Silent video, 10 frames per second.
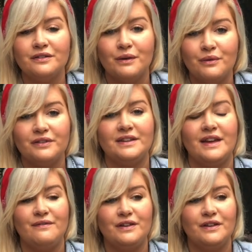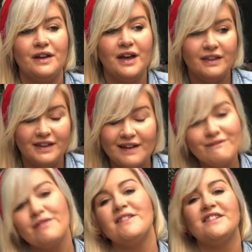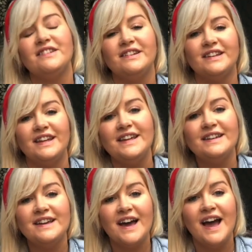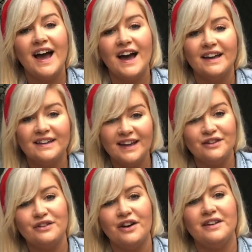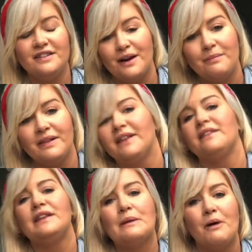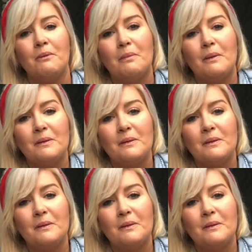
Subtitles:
I want to give you the information you need and get you out there planting them up.